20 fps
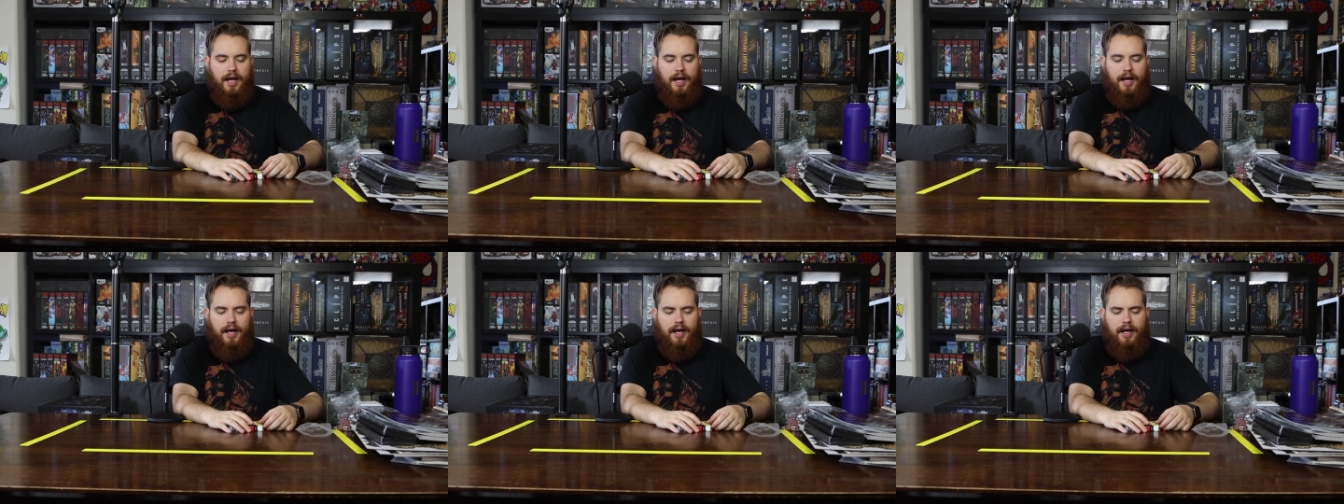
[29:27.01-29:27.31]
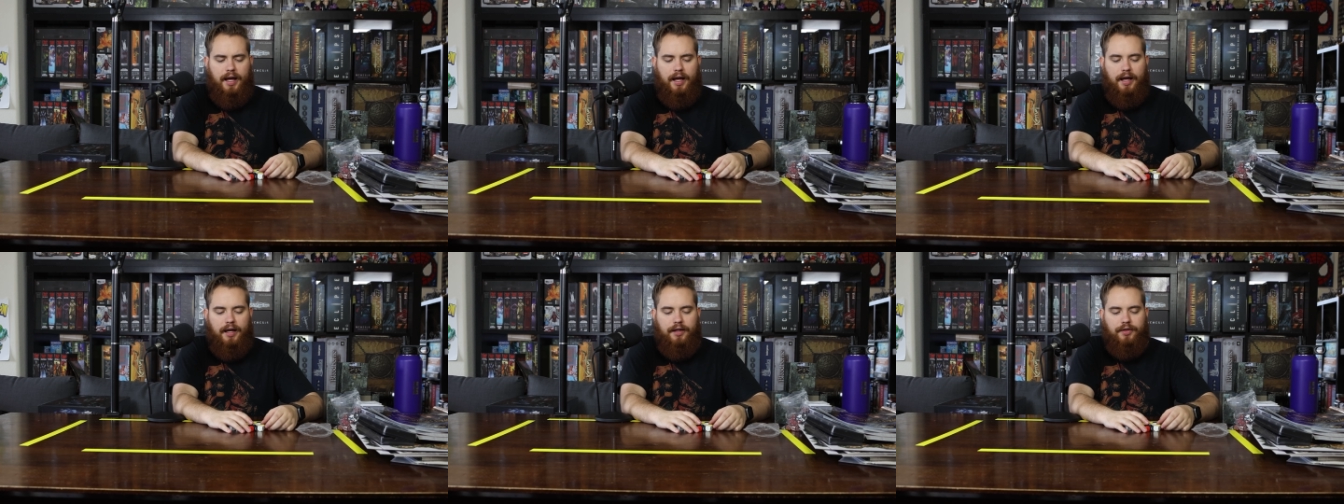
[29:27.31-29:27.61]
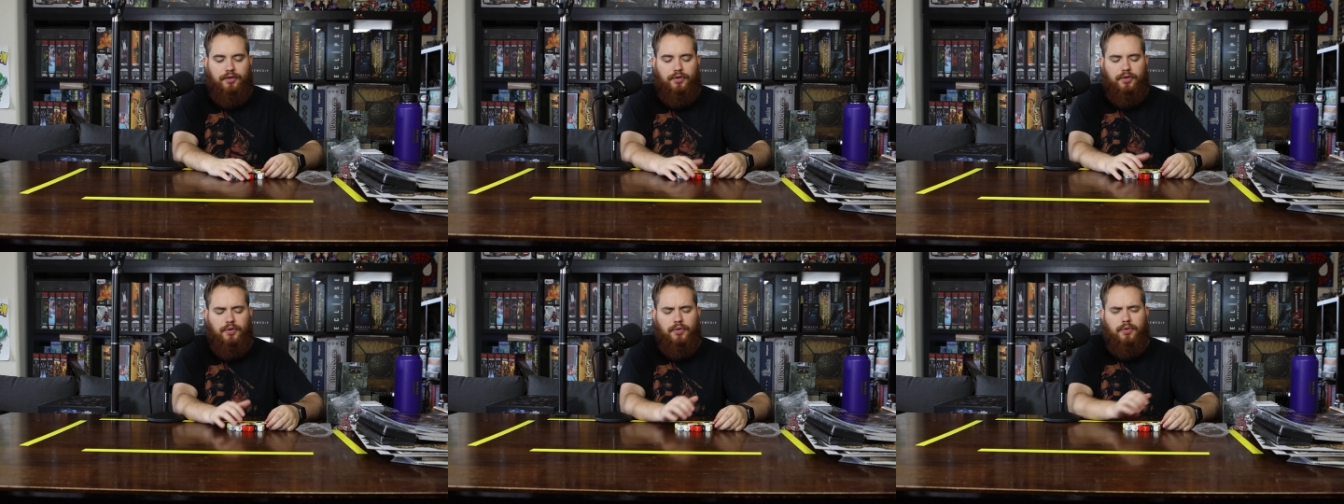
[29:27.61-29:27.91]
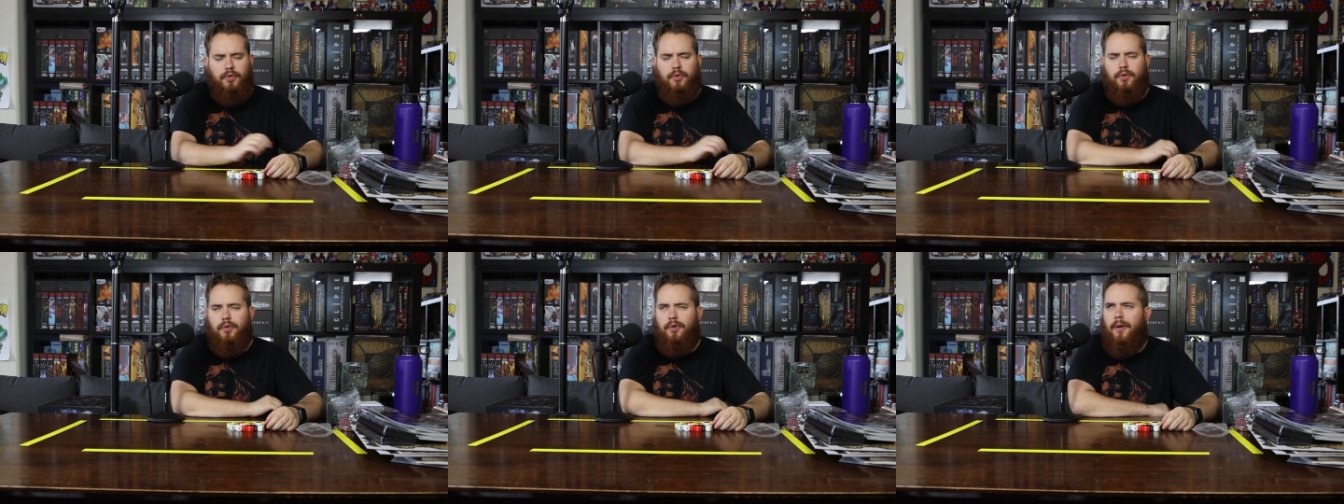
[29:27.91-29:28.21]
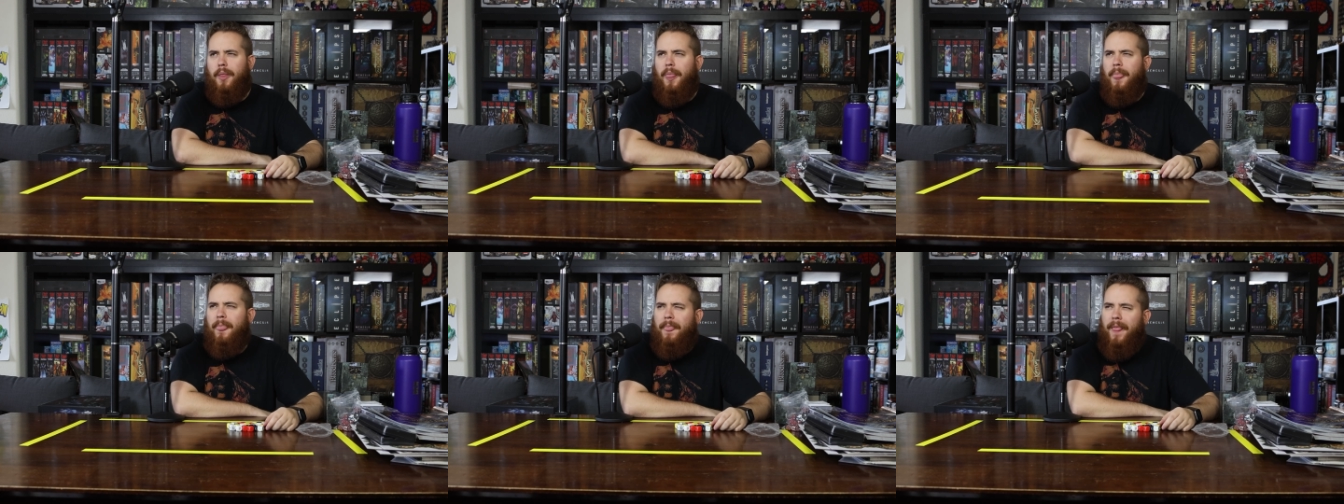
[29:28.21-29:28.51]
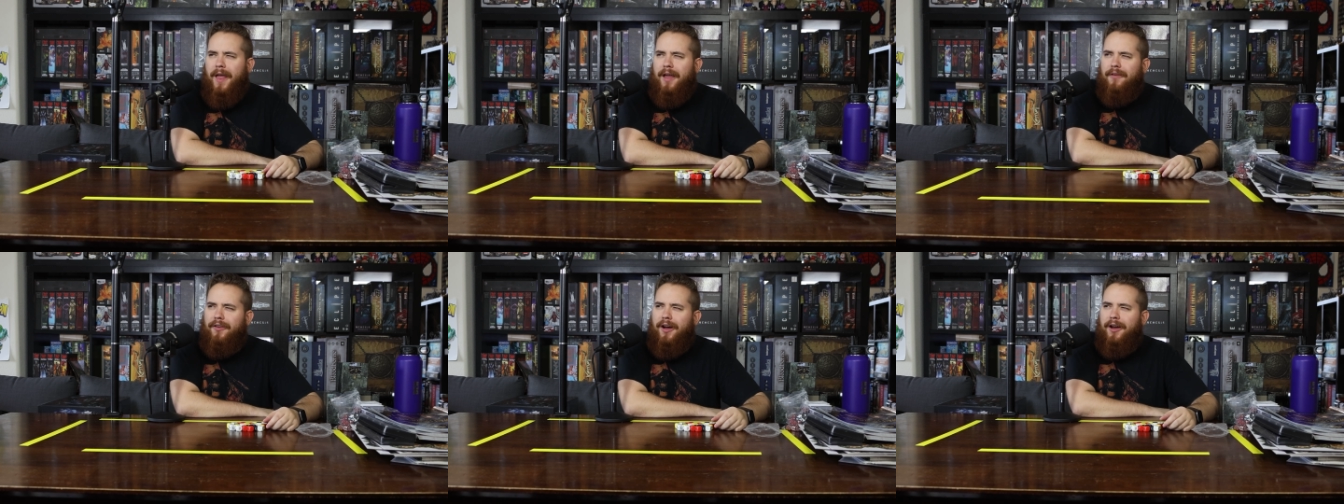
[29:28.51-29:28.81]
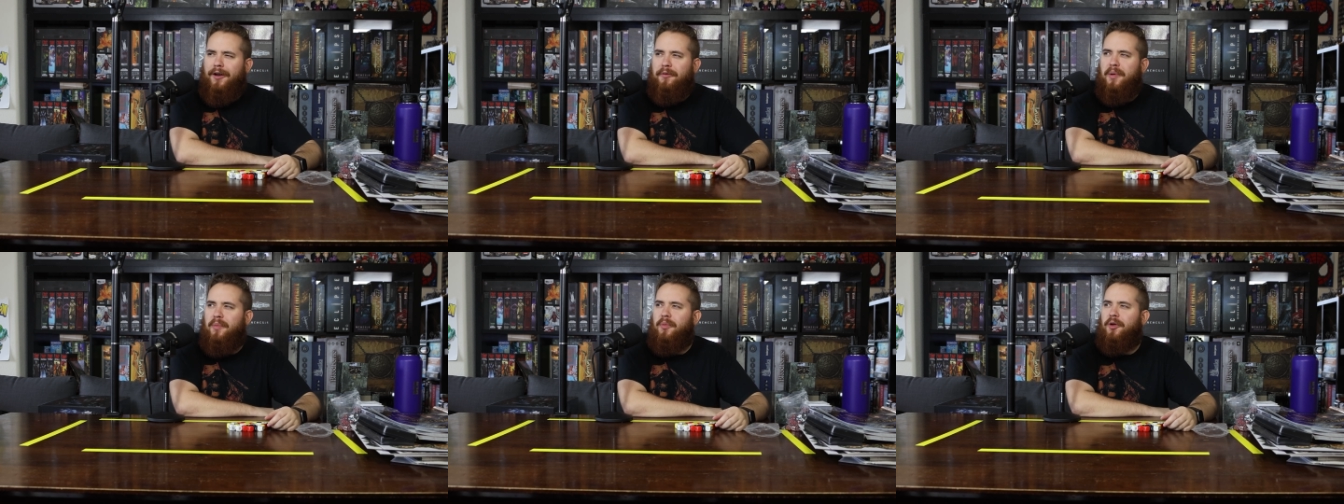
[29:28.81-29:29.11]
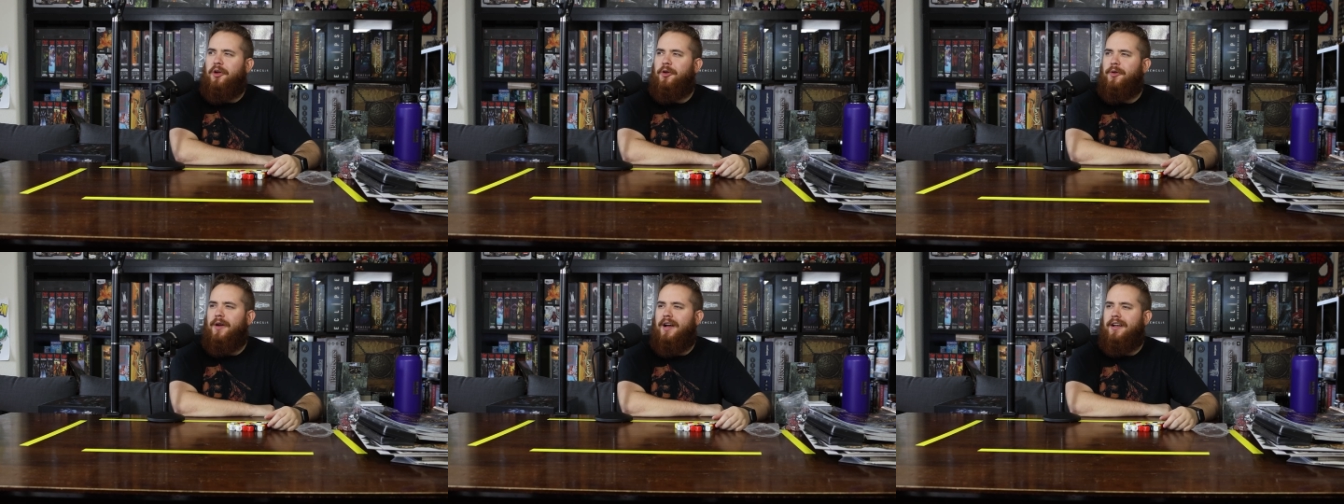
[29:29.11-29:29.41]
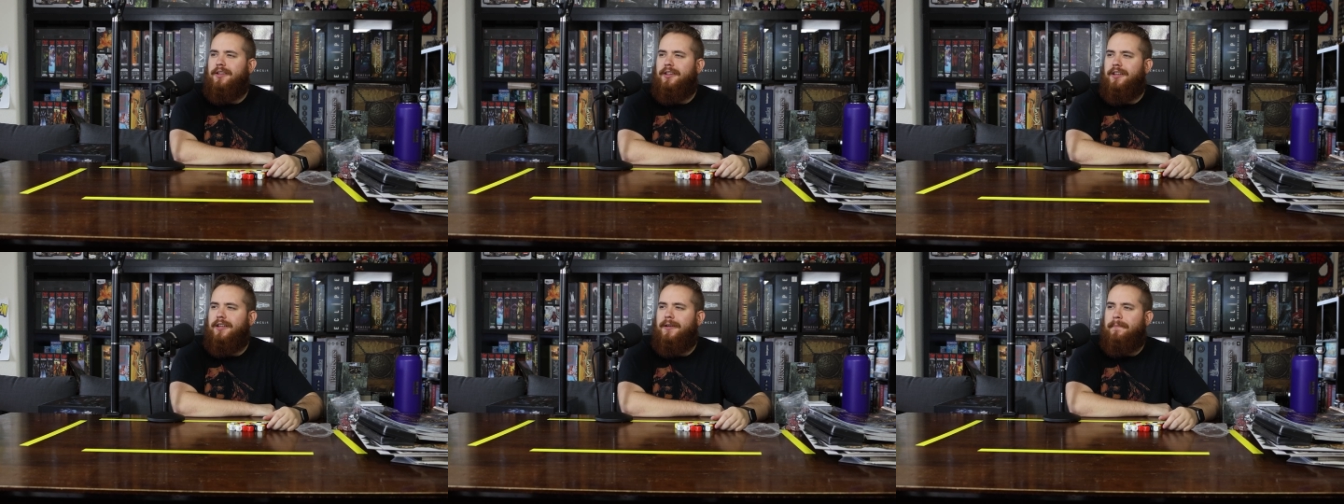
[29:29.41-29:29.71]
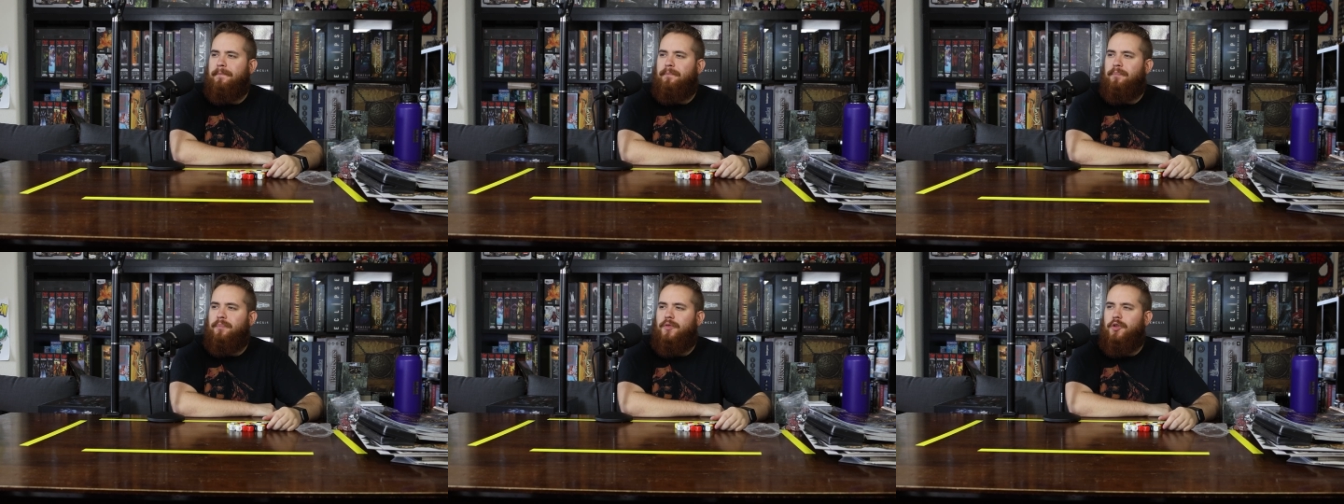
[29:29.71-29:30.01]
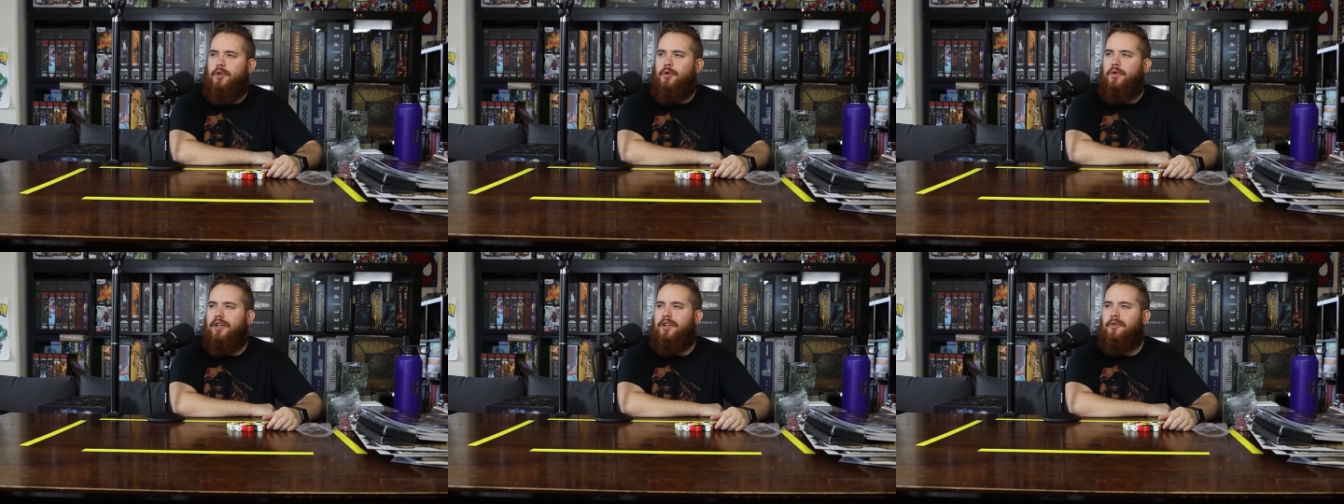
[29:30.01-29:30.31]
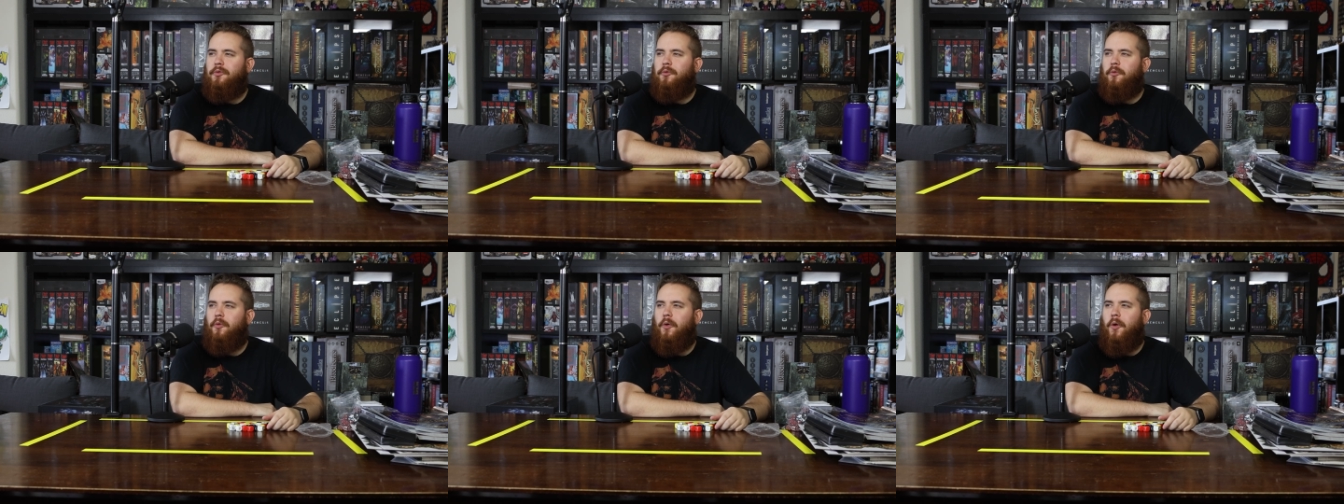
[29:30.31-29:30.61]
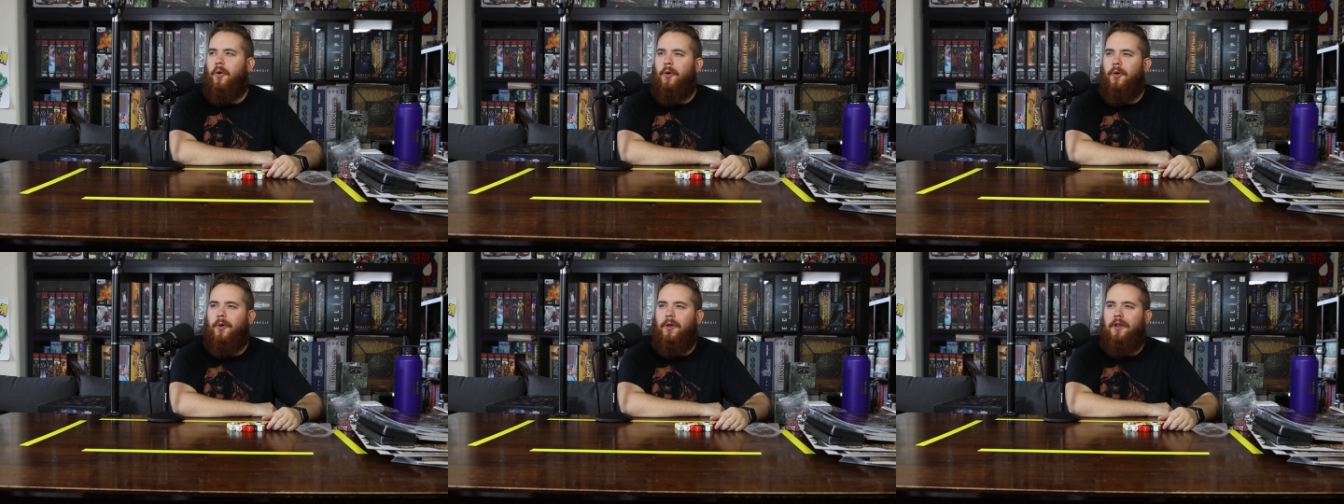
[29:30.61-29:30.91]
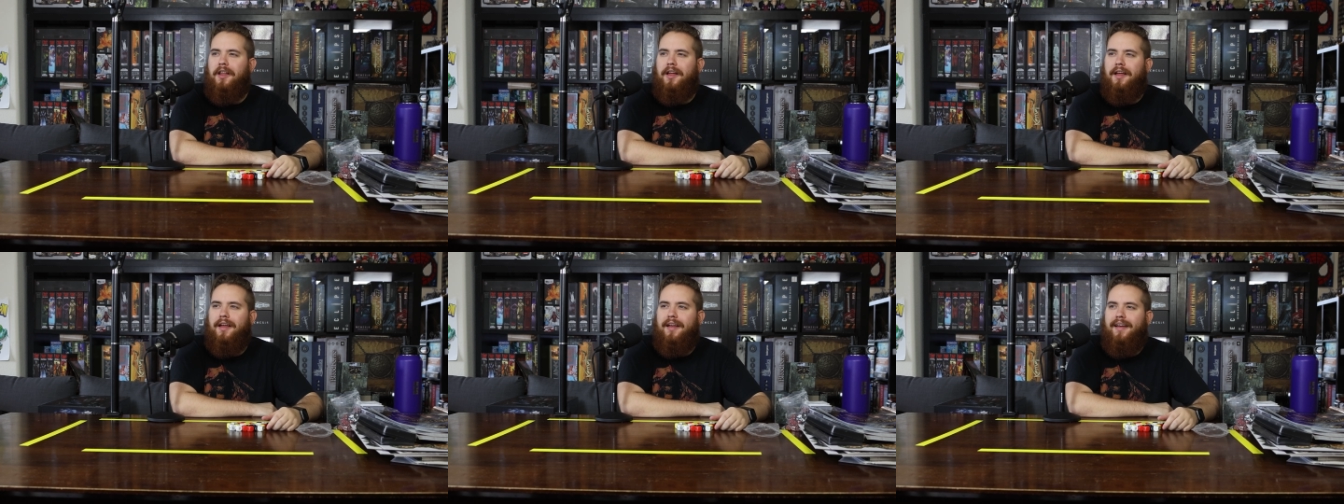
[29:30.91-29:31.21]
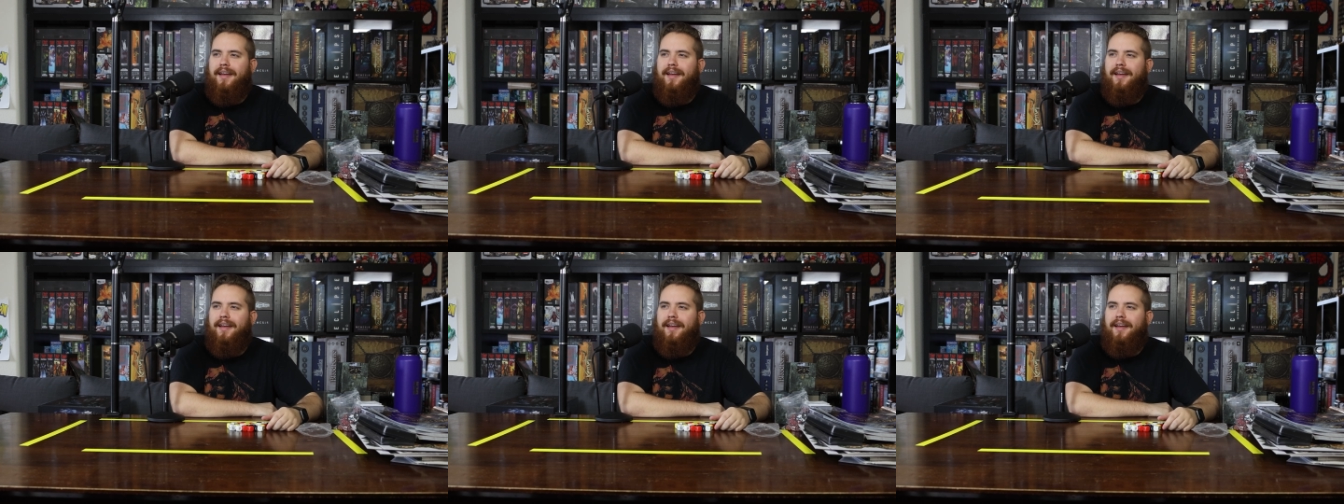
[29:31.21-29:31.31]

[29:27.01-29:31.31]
Uh, you, if I remember correctly, you can roll